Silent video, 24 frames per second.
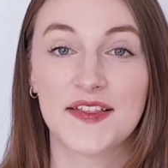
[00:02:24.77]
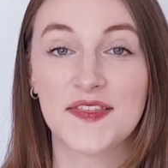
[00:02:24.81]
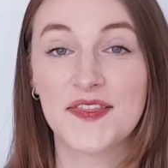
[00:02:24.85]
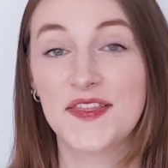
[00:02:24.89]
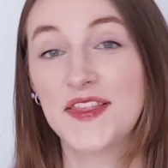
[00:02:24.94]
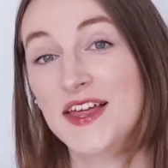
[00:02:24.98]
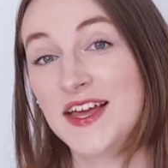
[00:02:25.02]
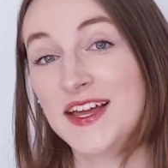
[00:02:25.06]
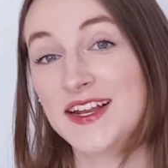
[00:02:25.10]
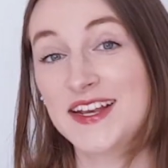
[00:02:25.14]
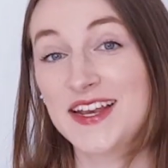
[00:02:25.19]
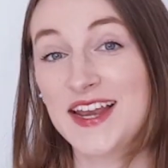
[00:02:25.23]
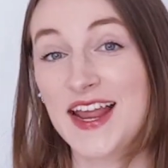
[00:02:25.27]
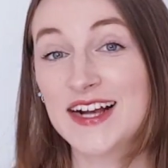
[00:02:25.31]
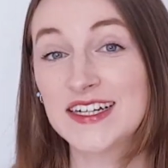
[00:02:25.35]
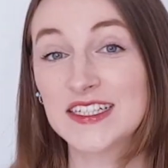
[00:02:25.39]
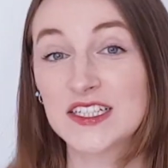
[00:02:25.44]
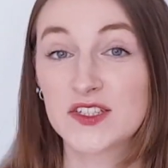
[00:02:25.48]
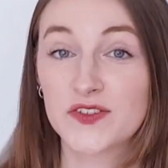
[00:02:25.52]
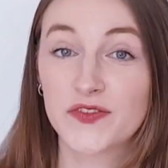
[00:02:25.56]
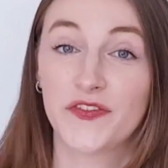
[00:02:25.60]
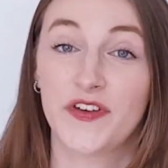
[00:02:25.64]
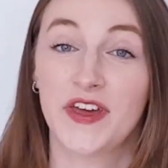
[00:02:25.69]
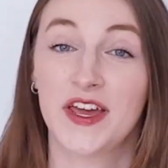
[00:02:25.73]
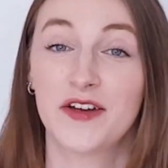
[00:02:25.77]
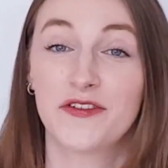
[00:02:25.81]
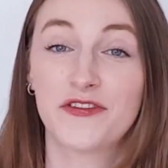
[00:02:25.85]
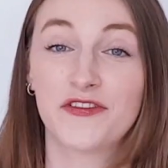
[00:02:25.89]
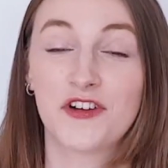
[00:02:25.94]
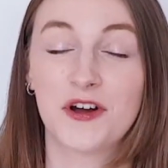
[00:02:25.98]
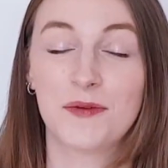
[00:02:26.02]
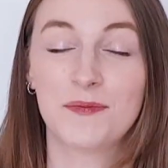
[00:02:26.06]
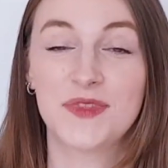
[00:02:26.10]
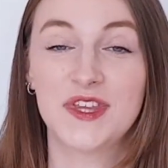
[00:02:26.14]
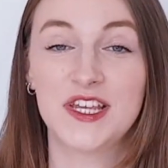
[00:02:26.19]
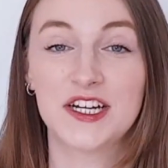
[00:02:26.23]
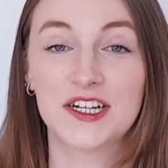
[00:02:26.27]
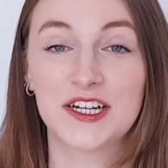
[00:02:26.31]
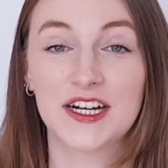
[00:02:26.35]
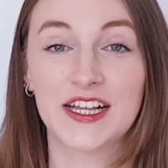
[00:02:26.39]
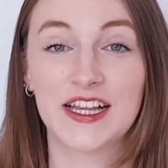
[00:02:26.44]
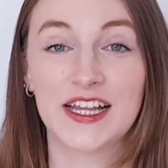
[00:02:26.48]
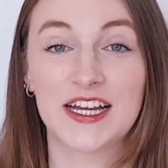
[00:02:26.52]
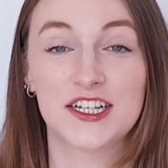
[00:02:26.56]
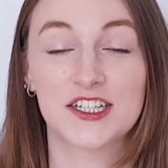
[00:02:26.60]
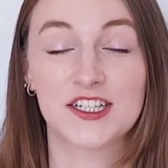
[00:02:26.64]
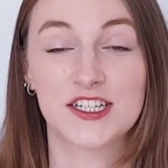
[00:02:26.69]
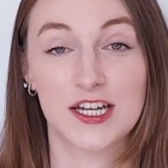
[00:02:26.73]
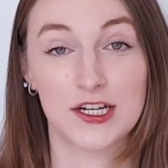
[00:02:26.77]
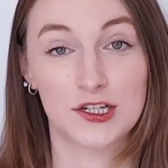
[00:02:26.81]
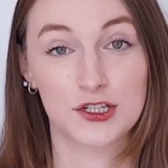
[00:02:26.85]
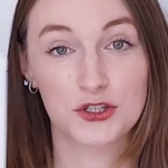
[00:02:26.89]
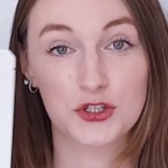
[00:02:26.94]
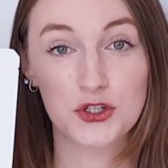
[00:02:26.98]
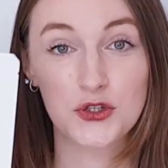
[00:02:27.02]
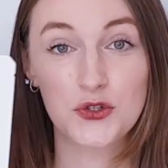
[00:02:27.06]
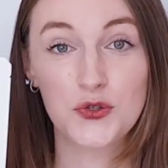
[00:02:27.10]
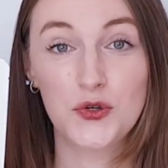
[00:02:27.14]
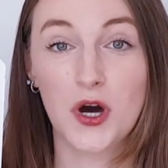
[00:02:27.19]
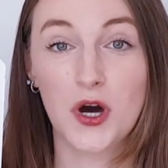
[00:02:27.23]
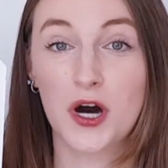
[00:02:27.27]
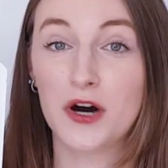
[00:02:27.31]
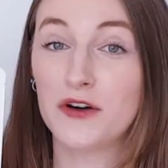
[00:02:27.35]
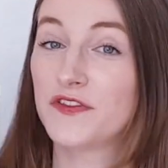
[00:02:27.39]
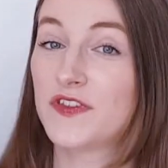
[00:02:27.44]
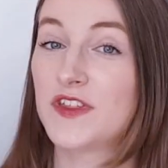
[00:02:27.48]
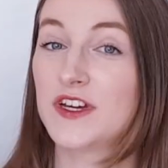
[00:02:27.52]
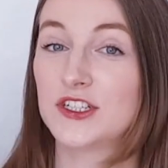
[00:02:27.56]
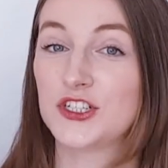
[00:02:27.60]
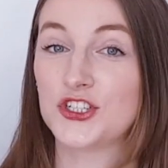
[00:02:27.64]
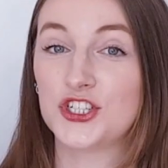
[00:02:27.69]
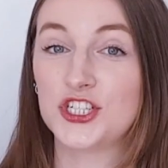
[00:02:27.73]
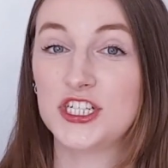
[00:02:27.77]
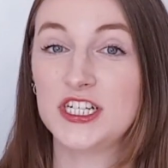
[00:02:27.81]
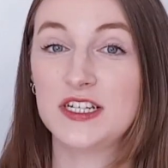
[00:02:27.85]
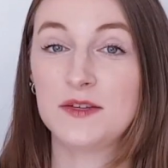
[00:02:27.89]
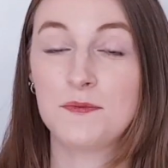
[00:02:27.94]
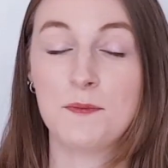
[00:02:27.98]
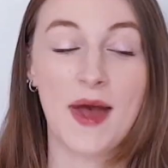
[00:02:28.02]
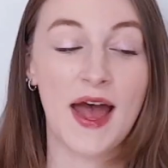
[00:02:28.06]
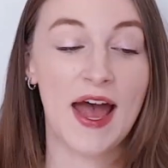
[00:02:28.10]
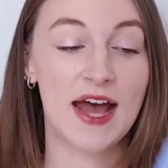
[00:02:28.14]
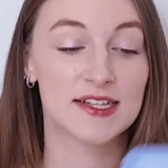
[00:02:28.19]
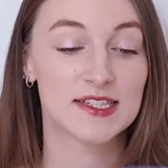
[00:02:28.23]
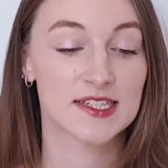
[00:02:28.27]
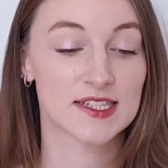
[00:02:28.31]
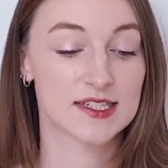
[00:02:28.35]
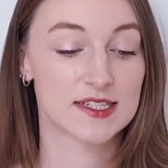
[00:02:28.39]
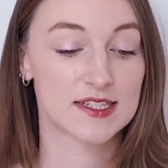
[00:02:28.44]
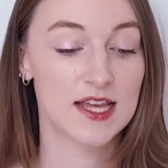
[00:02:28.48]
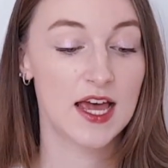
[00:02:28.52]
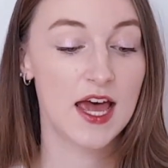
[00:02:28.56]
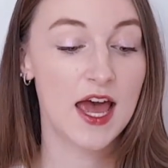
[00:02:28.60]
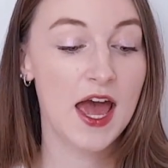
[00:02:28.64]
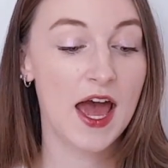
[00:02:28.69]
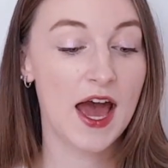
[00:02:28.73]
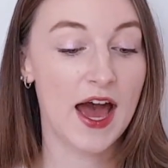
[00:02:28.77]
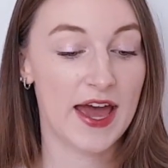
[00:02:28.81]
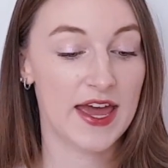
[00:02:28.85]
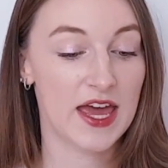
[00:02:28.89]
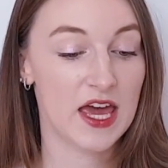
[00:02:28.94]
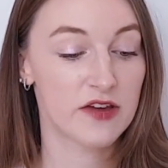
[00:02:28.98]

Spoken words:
The next thing from Dear Claire's are two of their sheet masks. I